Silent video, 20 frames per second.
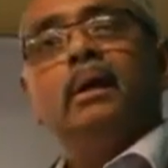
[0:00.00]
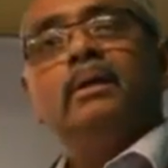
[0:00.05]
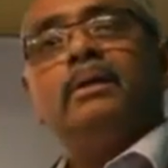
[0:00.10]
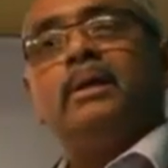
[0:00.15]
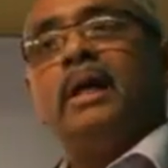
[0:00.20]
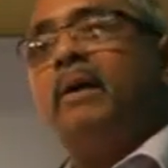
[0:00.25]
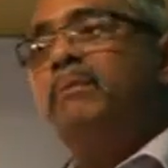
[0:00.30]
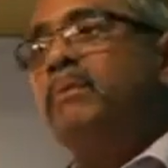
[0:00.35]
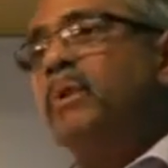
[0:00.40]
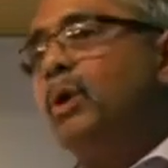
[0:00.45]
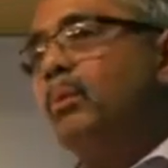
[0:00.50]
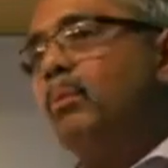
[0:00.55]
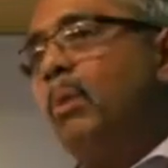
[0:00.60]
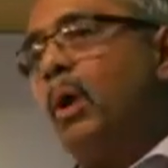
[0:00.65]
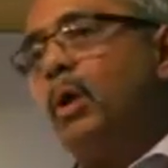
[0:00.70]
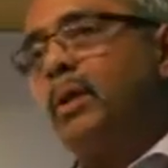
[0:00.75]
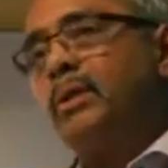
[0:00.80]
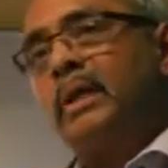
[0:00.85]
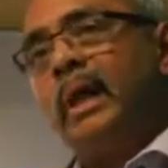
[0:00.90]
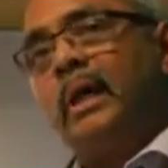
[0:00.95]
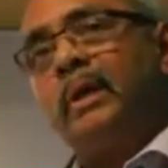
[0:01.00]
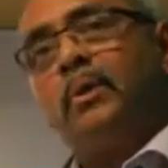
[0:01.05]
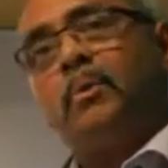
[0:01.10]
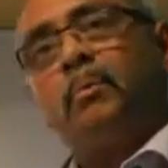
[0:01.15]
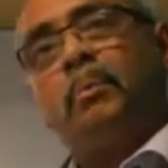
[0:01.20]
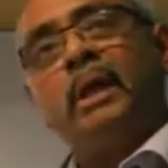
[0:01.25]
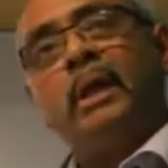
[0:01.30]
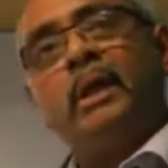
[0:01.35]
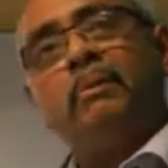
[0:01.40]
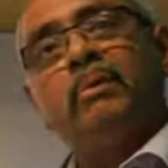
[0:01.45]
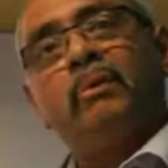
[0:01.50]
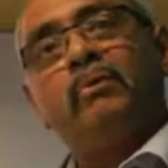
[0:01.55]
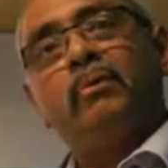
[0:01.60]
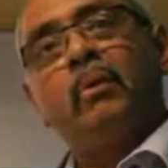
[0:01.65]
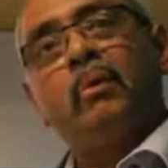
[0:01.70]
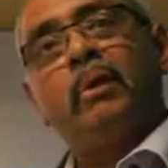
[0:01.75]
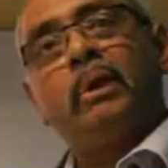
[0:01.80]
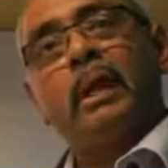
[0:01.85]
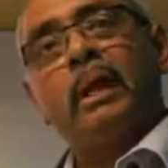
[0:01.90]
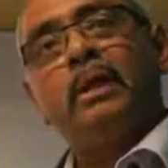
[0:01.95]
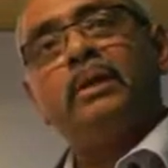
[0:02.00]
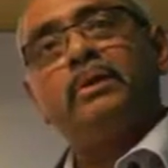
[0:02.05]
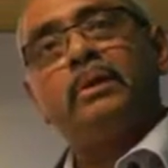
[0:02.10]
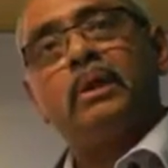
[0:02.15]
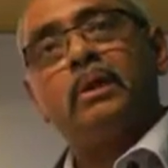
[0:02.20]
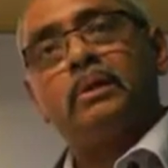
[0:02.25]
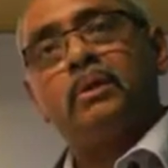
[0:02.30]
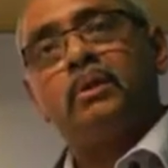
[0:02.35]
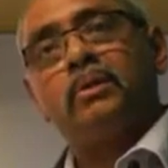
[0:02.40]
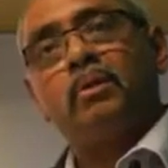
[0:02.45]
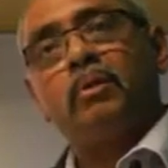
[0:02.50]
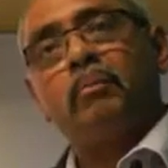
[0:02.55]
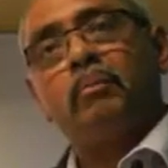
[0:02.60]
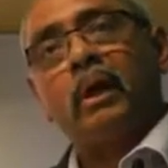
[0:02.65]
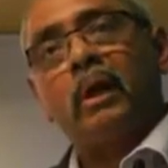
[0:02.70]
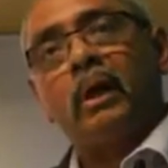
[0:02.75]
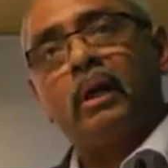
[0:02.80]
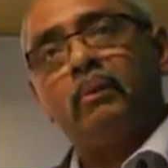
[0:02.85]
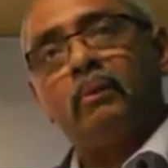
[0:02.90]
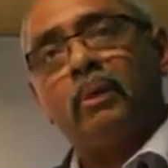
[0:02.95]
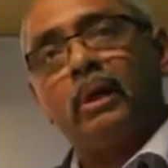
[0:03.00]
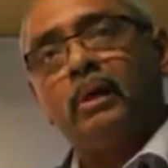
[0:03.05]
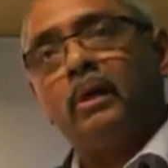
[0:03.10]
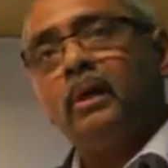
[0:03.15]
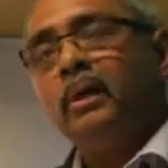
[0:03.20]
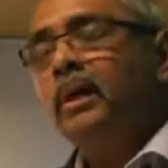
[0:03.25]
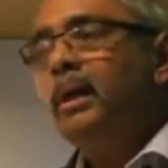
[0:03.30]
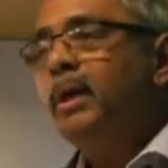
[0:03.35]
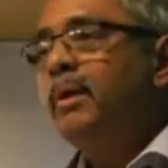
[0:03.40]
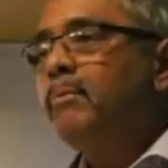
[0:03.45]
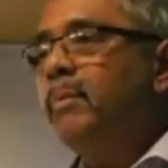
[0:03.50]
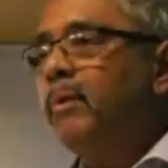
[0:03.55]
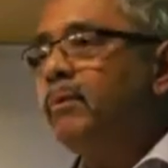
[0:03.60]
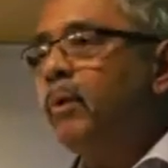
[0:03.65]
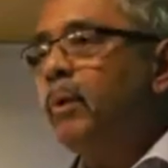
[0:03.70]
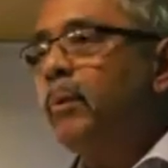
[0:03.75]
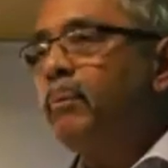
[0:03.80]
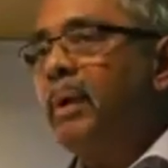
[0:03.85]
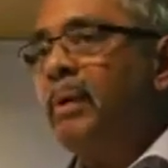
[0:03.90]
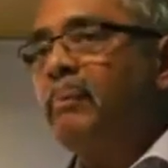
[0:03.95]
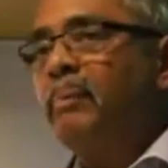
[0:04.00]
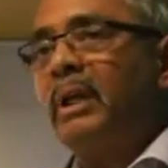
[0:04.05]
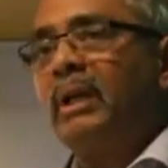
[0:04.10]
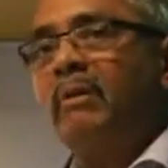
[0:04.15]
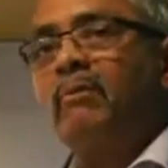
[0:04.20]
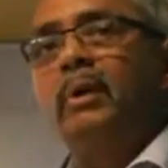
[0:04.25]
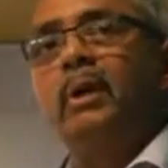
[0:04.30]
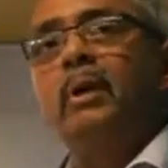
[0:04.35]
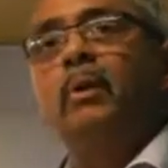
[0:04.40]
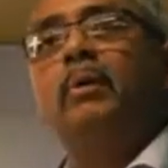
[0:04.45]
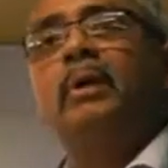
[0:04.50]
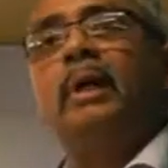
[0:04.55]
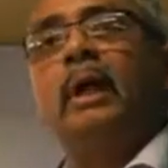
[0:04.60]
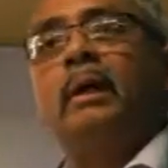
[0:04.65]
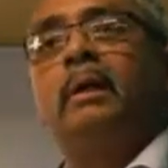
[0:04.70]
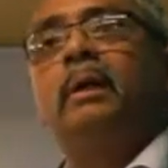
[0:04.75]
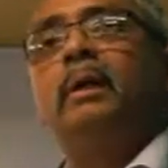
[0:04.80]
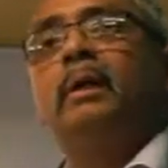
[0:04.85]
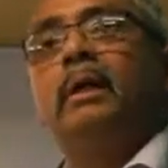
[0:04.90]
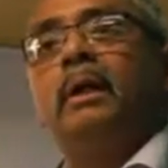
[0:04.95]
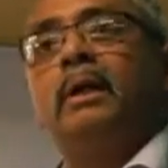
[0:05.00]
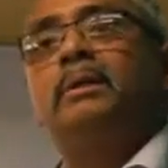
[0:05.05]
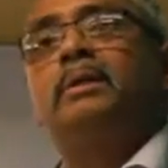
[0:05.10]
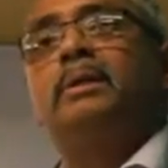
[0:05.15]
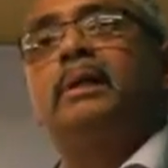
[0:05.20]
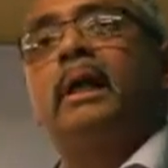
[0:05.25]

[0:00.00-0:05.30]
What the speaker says: Samuel Morse had to plead before 10 sessions of parliament before people even looked at his